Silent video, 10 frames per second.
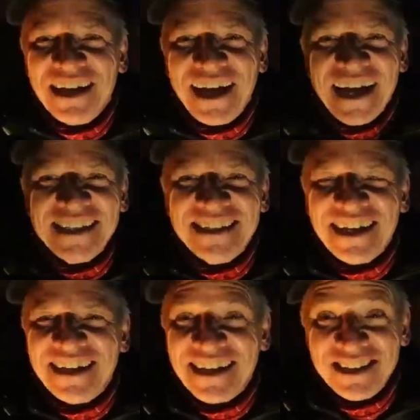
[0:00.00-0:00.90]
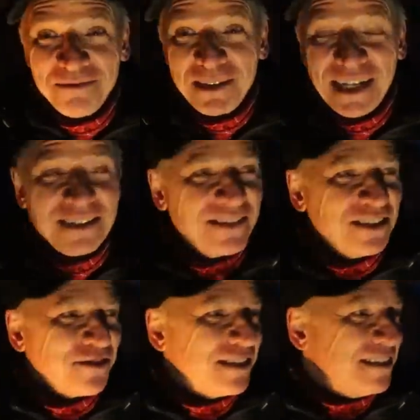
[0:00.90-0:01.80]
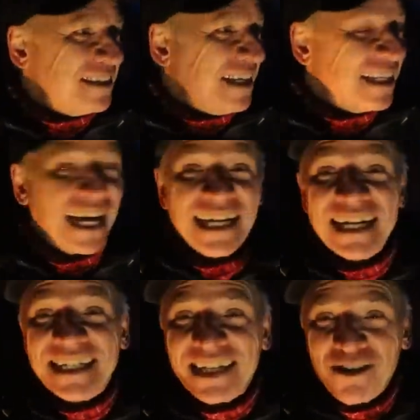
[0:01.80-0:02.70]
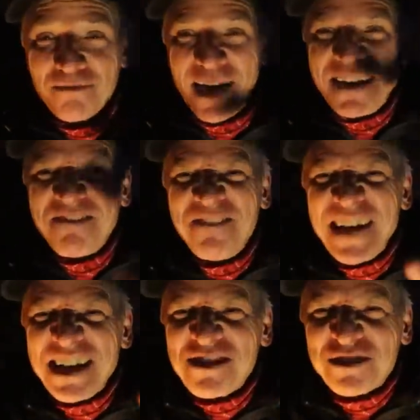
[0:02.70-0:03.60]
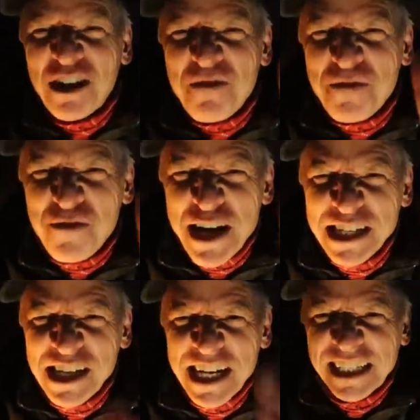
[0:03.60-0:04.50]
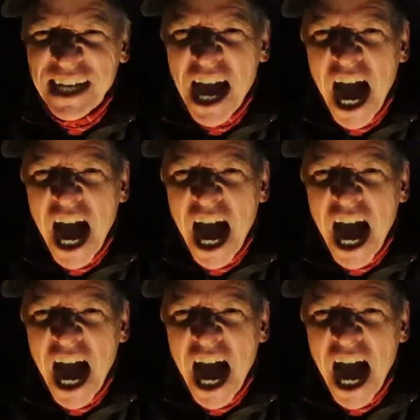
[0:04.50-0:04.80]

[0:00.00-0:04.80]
And that should be kind of interesting. And I got to get home. My fingers are freezing.